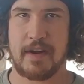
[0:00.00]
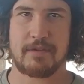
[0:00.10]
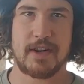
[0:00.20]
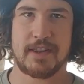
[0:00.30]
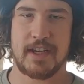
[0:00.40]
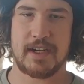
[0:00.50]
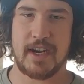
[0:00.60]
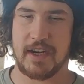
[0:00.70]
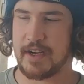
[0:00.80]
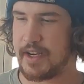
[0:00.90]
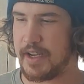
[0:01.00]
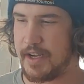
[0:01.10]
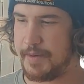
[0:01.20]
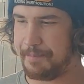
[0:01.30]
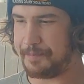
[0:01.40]
of everything,
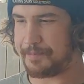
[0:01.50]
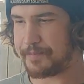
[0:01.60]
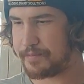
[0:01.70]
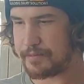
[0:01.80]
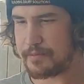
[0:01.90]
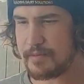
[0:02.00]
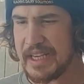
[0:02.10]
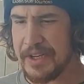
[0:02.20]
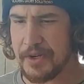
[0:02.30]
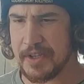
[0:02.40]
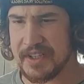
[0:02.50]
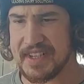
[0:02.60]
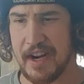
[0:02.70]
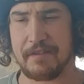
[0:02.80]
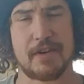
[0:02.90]
and you can
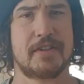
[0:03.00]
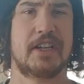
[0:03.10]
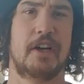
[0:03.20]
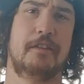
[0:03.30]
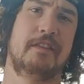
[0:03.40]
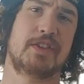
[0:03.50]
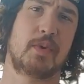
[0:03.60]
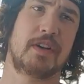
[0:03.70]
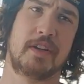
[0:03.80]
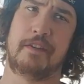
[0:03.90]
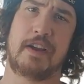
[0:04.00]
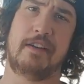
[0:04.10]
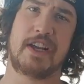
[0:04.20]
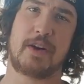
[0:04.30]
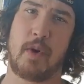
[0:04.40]
decide for yourself if it's worth it. If you
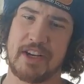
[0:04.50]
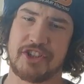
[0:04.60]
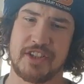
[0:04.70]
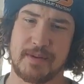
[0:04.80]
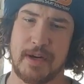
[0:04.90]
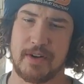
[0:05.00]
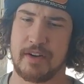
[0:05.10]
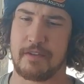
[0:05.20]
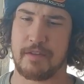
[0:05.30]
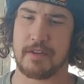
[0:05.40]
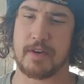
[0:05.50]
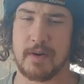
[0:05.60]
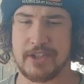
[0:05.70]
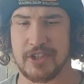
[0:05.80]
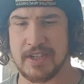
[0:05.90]
have any questions about it or further
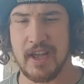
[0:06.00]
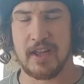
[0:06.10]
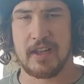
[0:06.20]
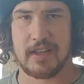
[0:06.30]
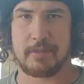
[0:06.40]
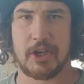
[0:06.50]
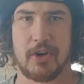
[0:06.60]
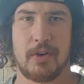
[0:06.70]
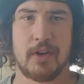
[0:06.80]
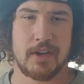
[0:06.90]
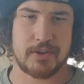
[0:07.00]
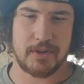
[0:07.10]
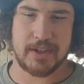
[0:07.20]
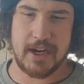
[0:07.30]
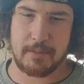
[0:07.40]
questions, let me know.
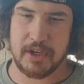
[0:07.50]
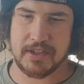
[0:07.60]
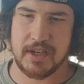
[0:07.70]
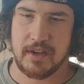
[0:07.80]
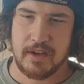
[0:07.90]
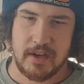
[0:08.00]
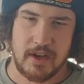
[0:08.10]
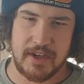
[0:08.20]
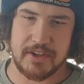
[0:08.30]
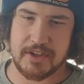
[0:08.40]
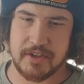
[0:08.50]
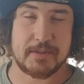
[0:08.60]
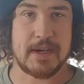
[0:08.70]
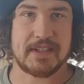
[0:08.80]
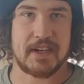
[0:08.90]
Throw it in the comments. I'll answer
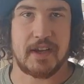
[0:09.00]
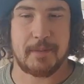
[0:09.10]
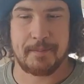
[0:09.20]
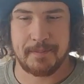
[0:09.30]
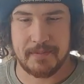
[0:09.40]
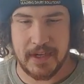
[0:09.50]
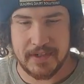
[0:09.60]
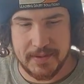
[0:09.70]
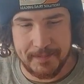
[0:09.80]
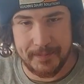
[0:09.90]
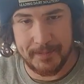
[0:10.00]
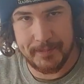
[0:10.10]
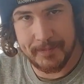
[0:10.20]
as best I can. Thanks.